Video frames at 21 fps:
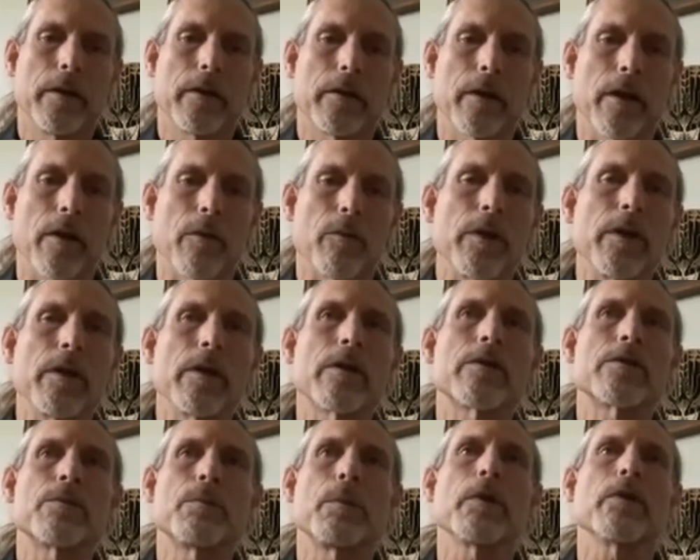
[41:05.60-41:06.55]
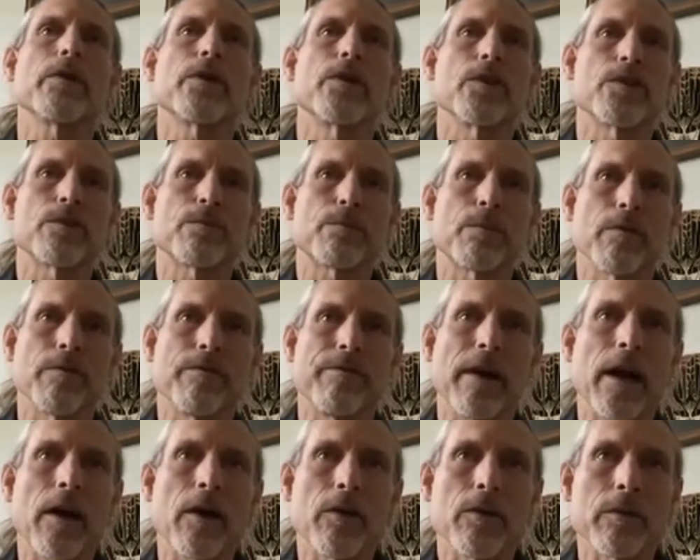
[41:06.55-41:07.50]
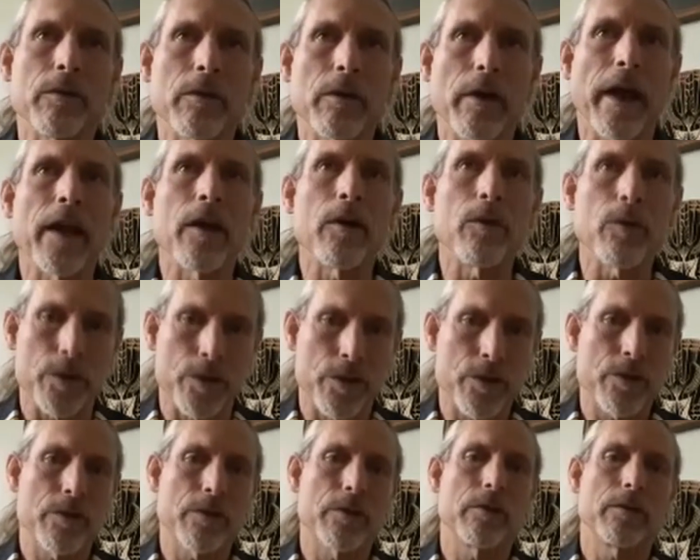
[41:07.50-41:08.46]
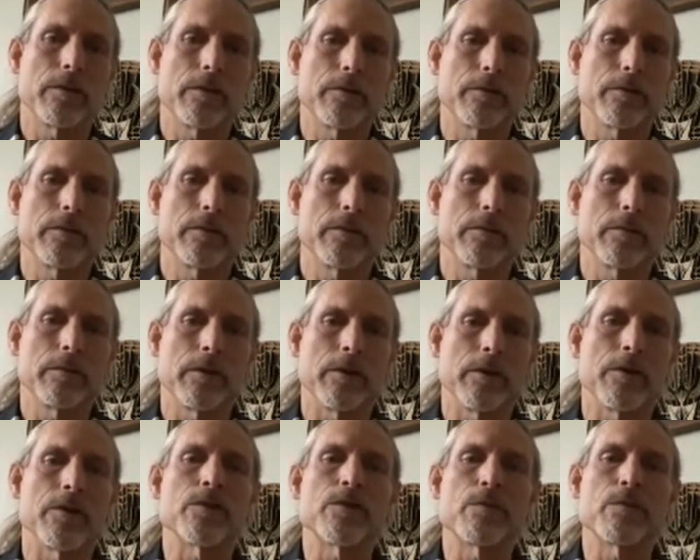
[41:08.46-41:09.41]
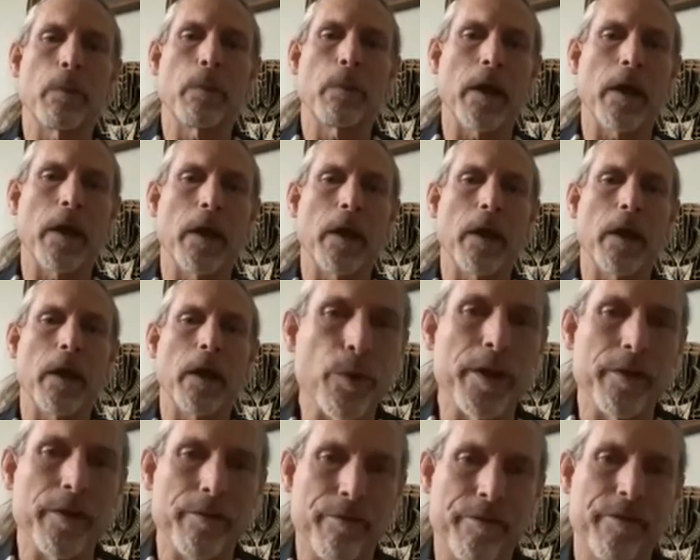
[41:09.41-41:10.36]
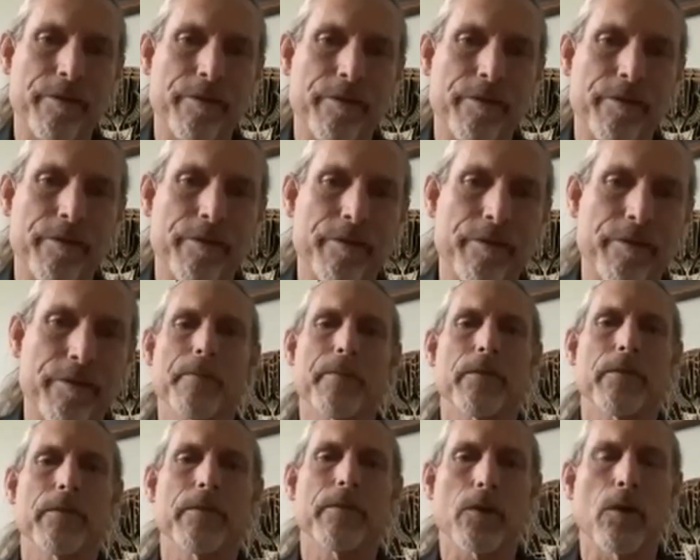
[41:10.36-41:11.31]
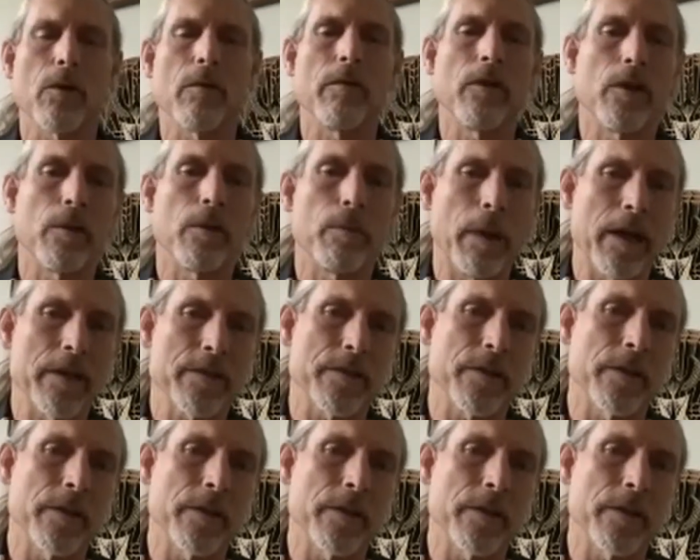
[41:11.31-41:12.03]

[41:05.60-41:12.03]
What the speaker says: that we experience profound anguish, despair, and grief over their passing.